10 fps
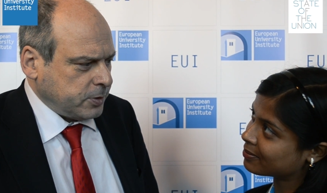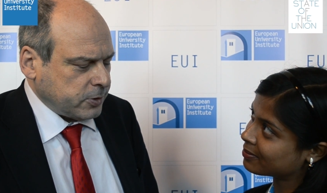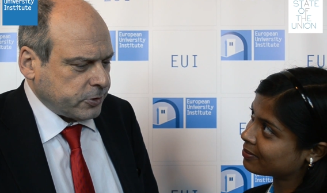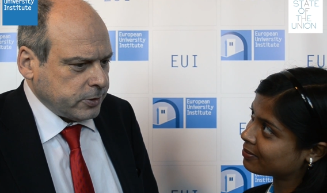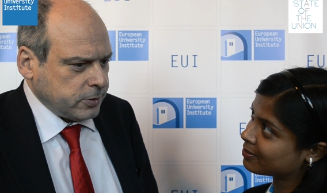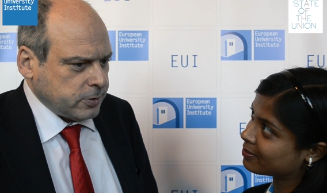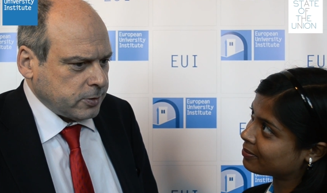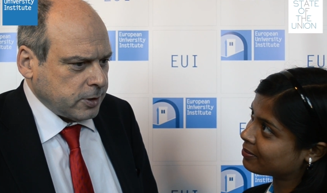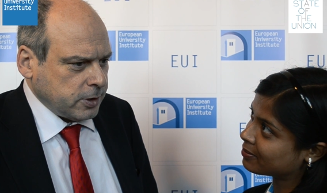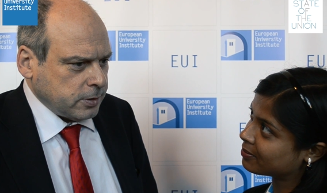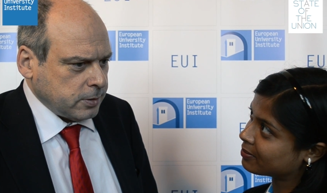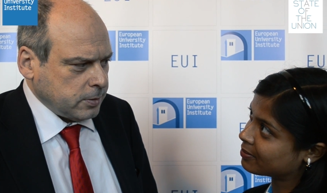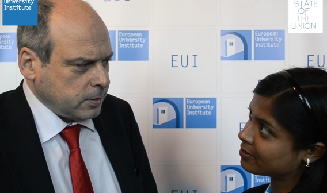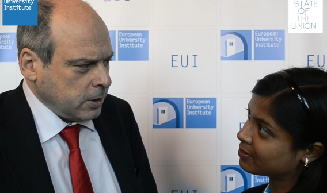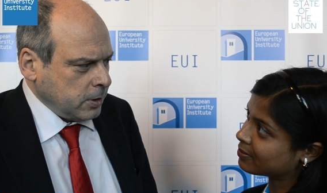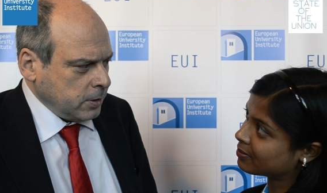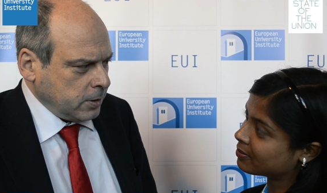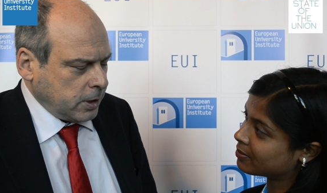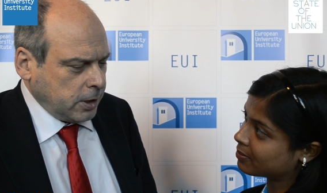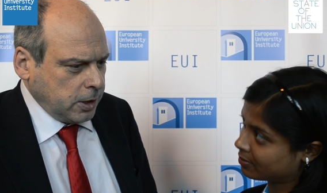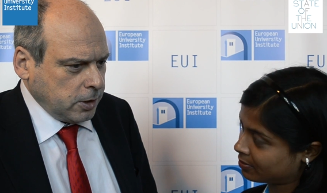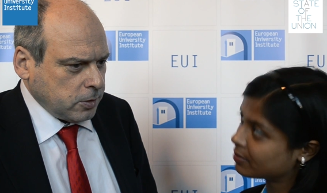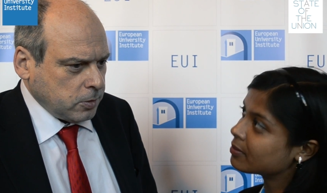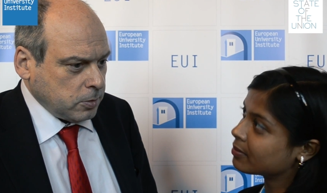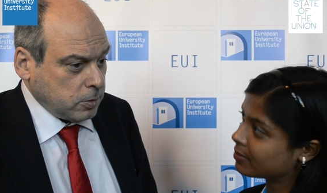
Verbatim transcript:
Speaker 1: positions in the EU